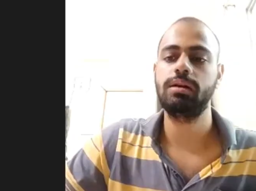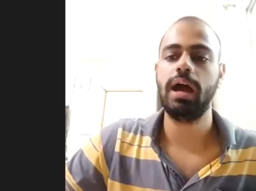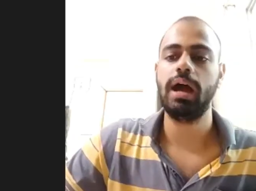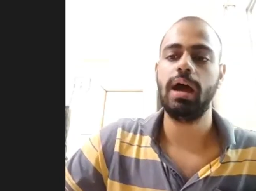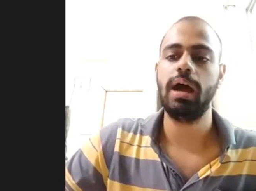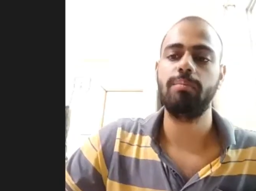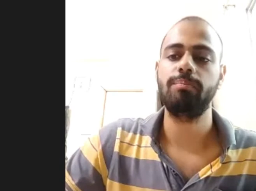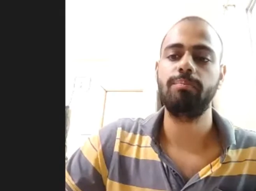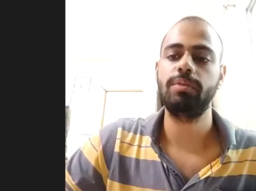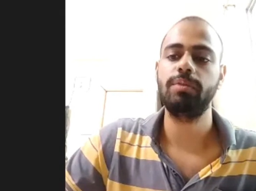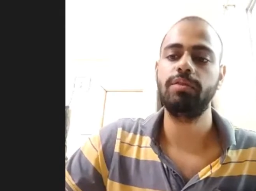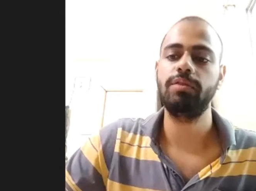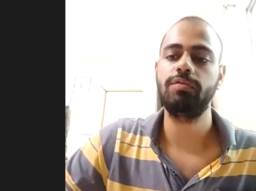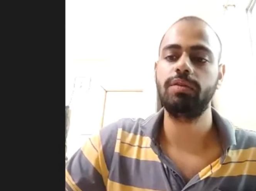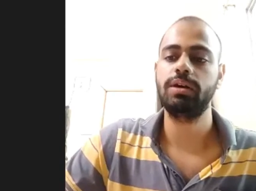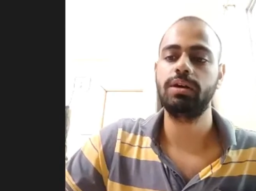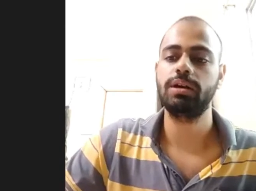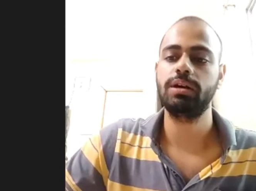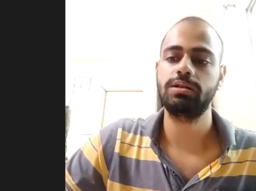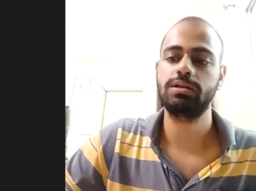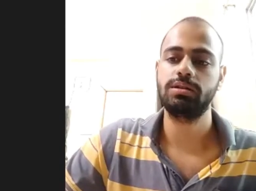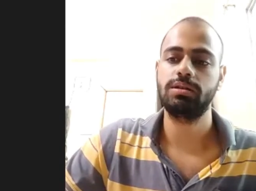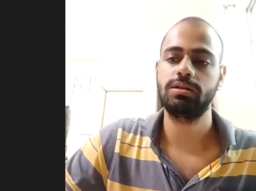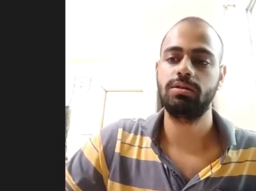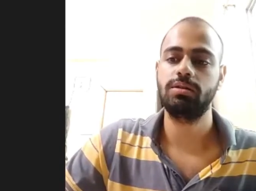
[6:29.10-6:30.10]

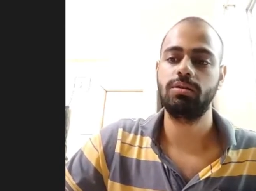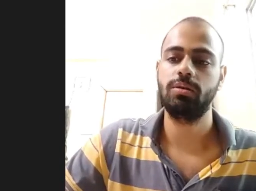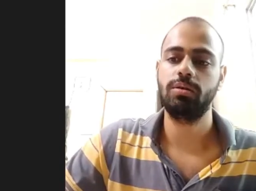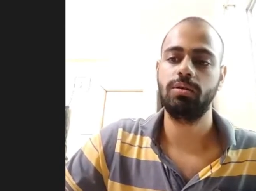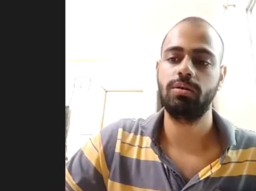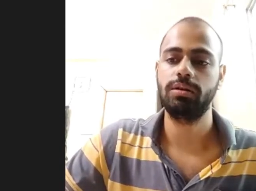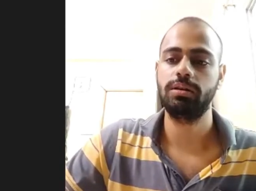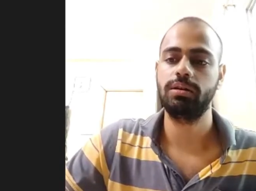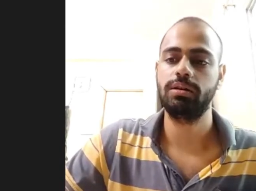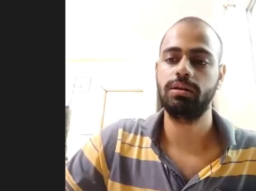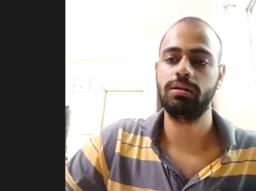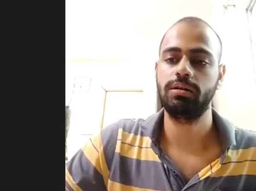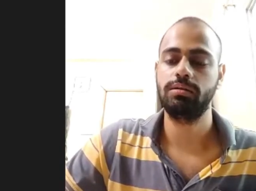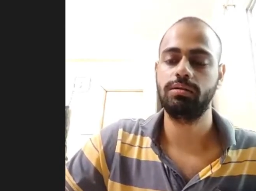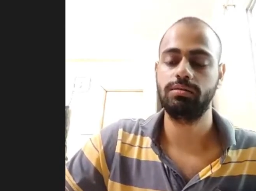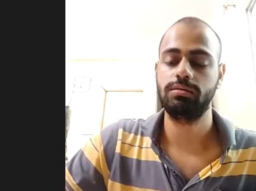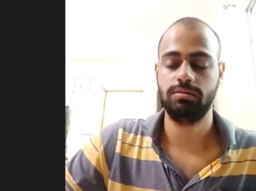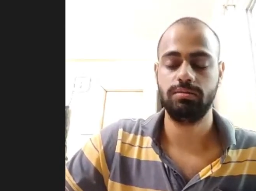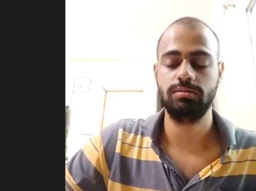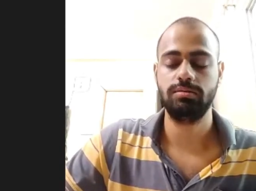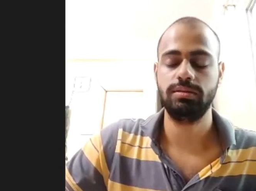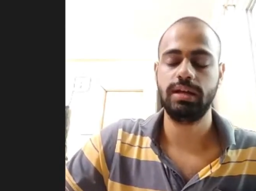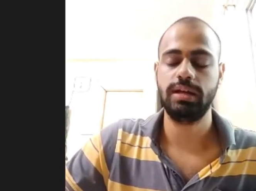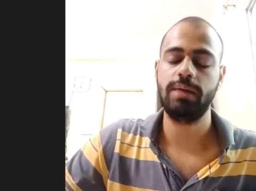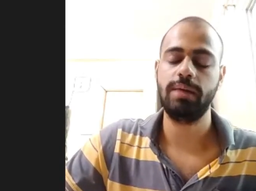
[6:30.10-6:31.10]
amplification or the,
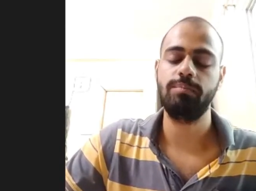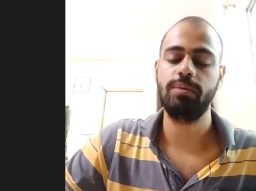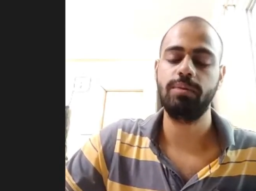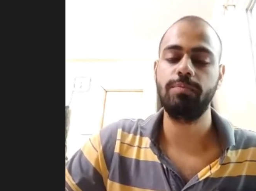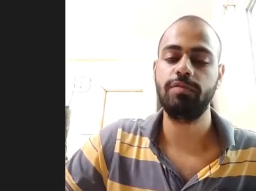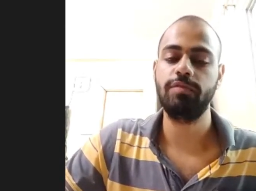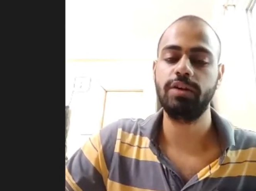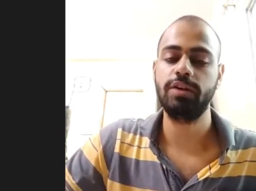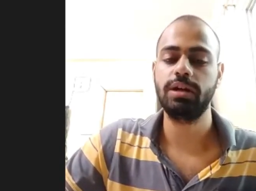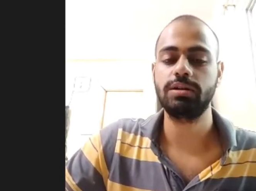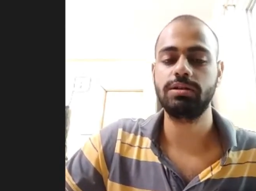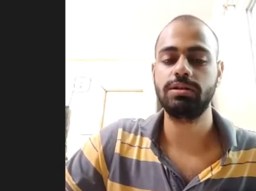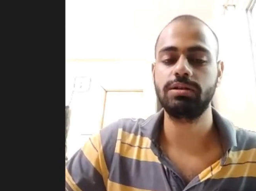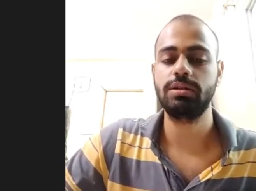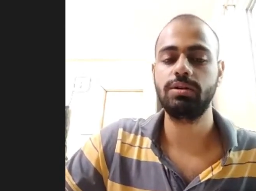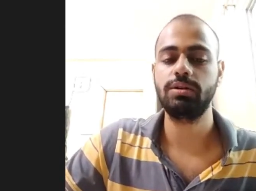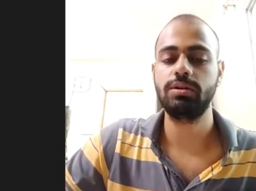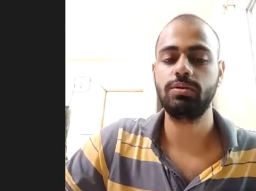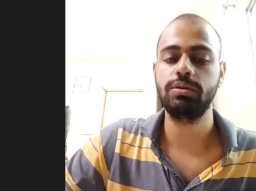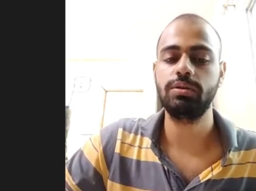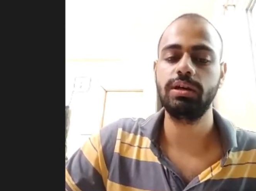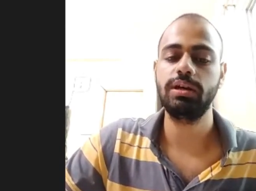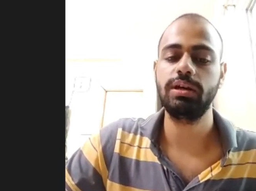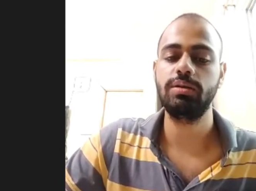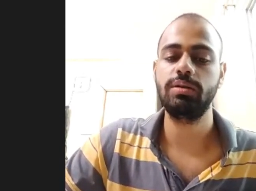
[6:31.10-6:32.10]
the amplification
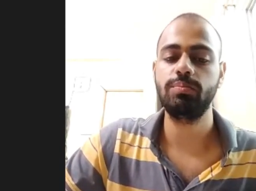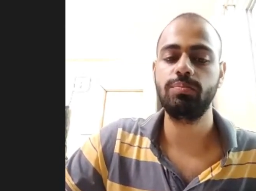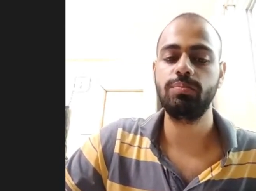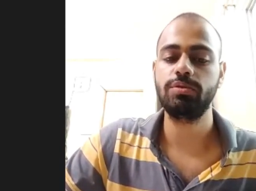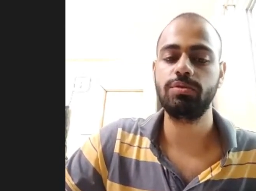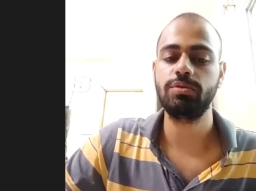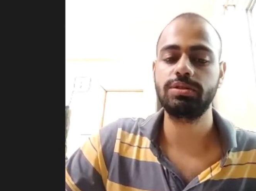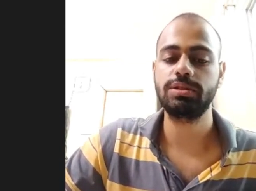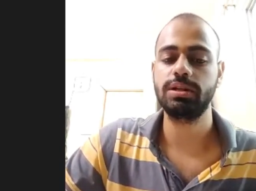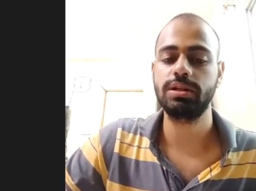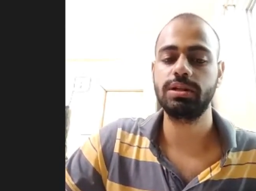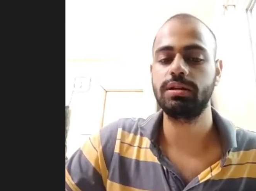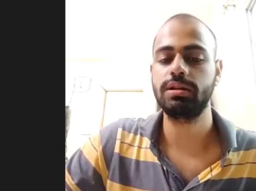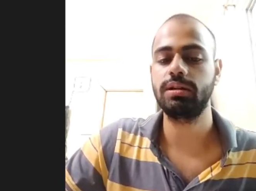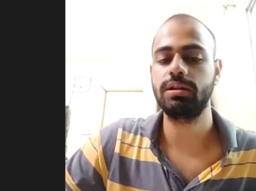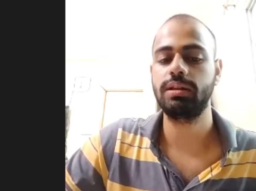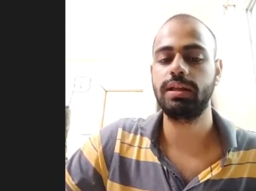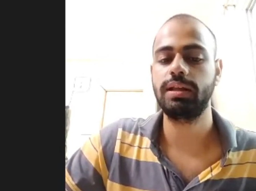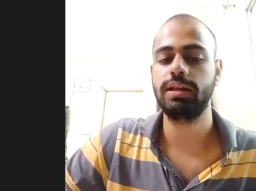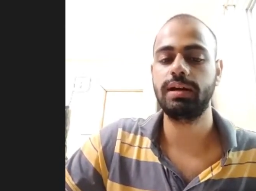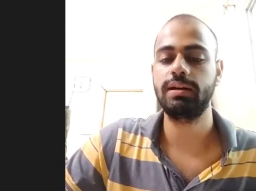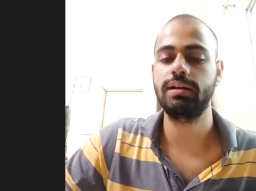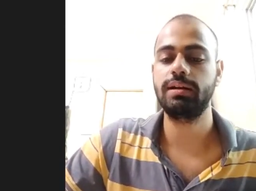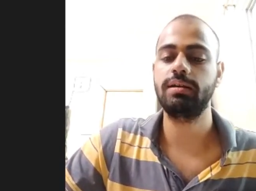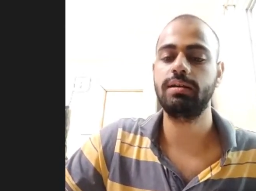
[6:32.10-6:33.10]
to the input signal
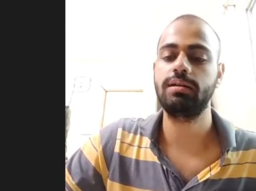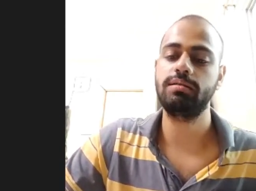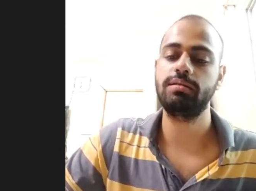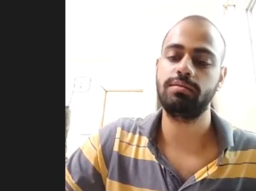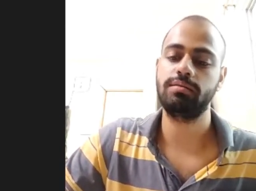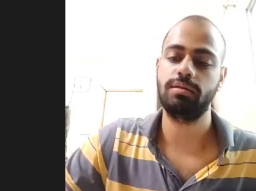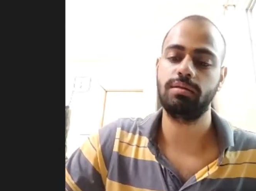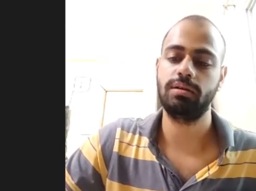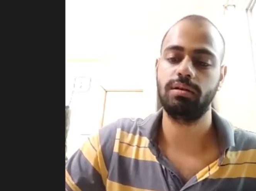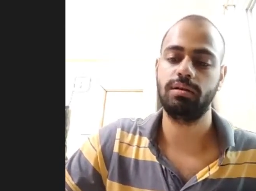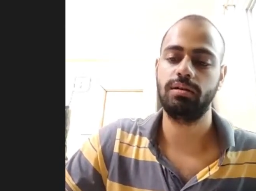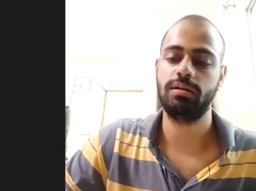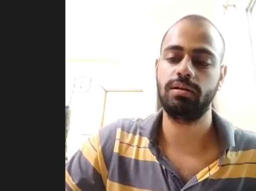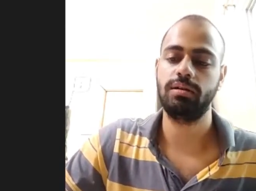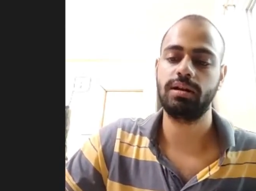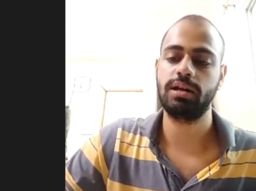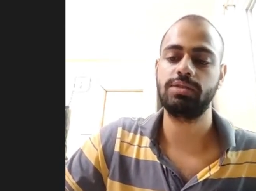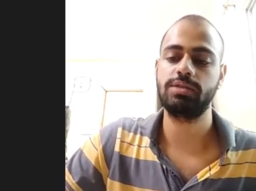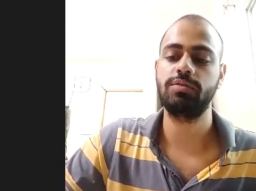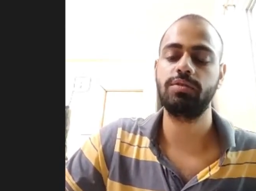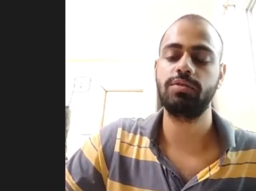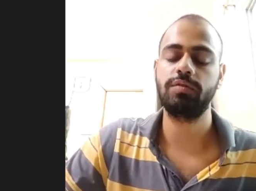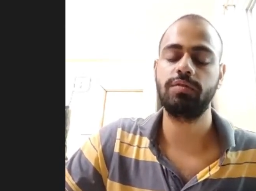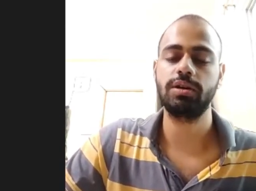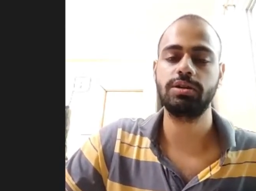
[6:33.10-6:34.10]
that a, a
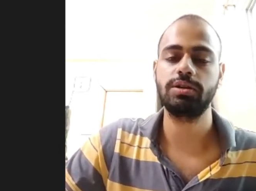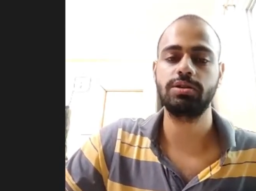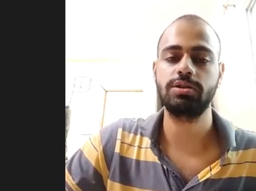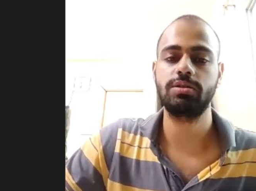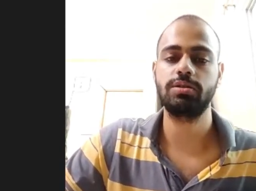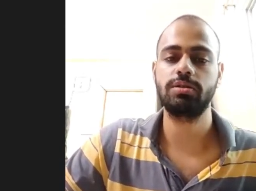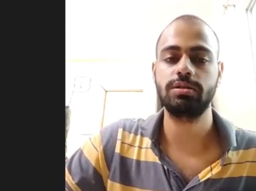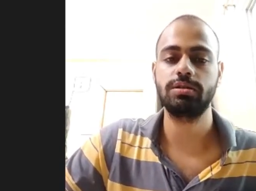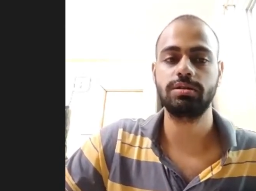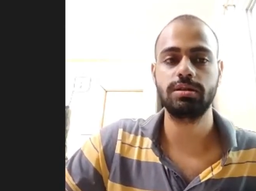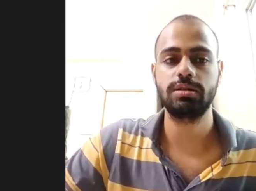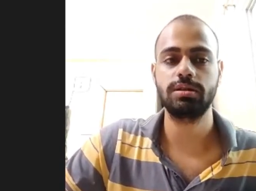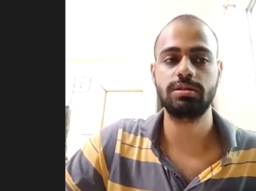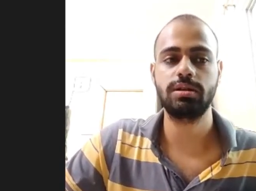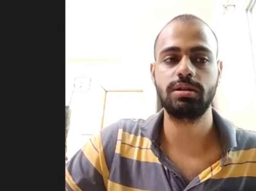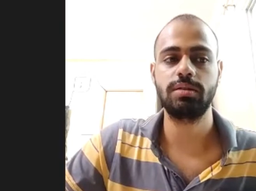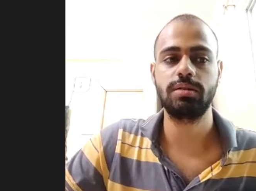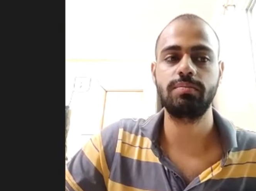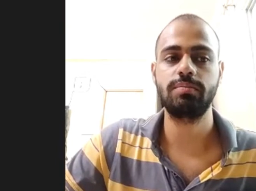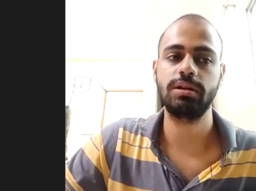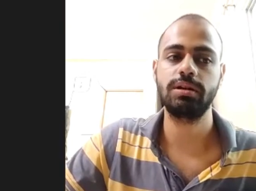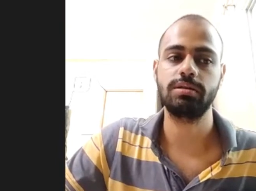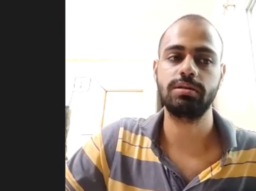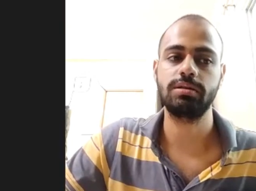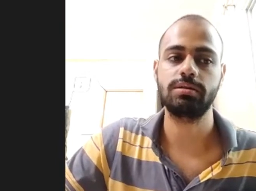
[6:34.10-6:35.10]
transfer function on the
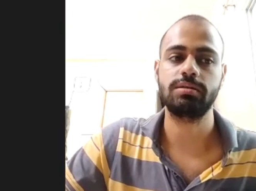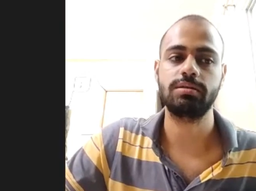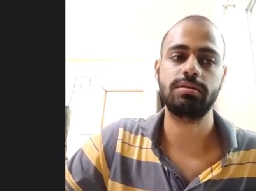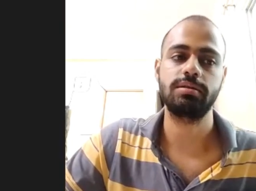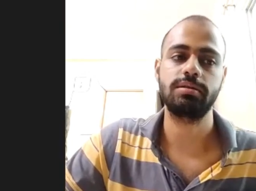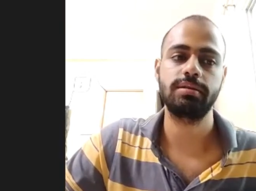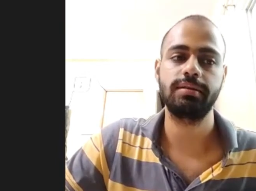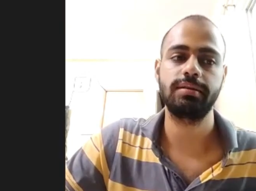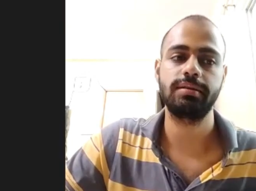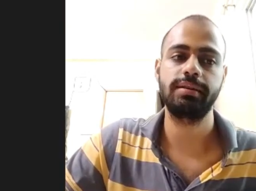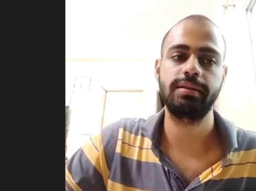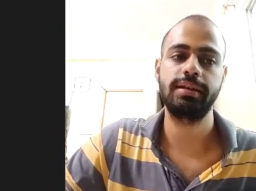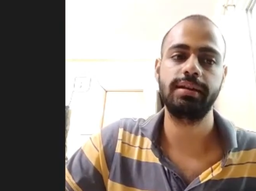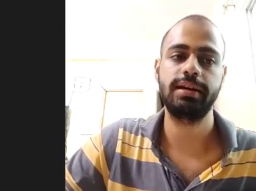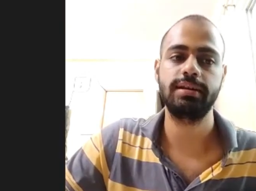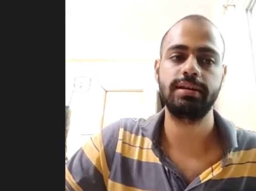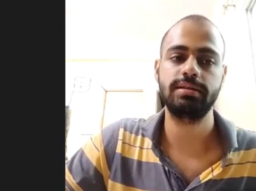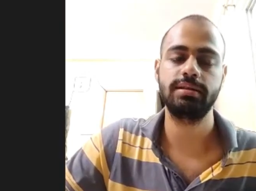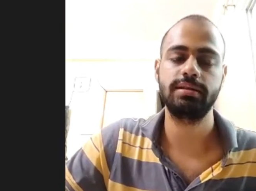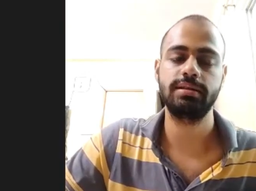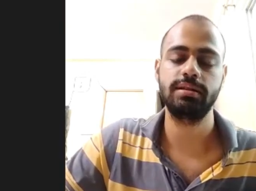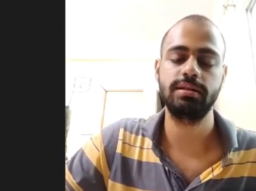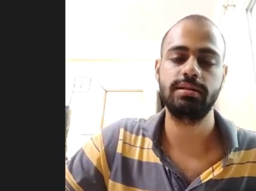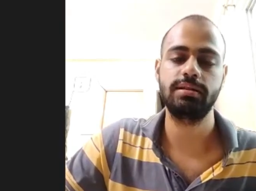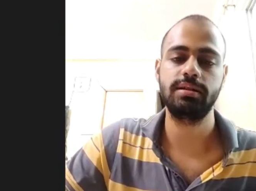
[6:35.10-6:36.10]
system does, that
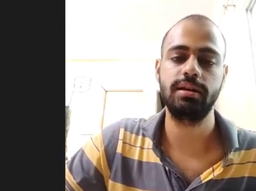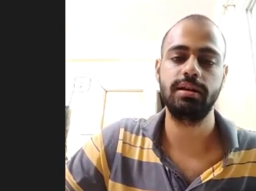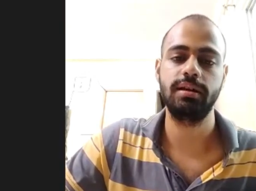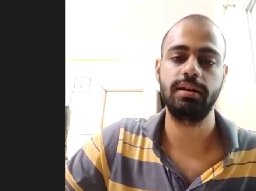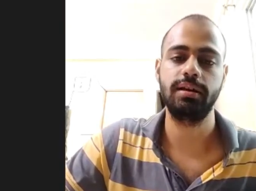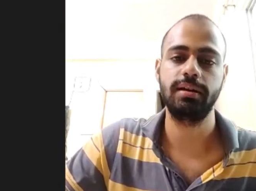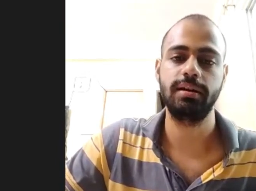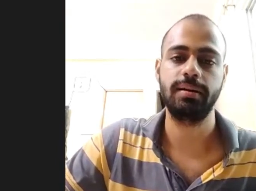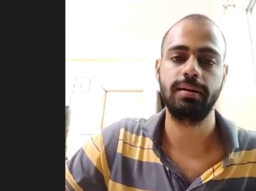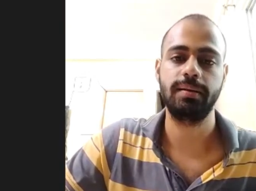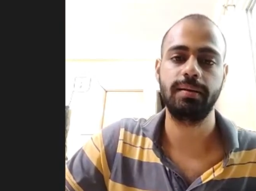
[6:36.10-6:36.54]
is DC gain.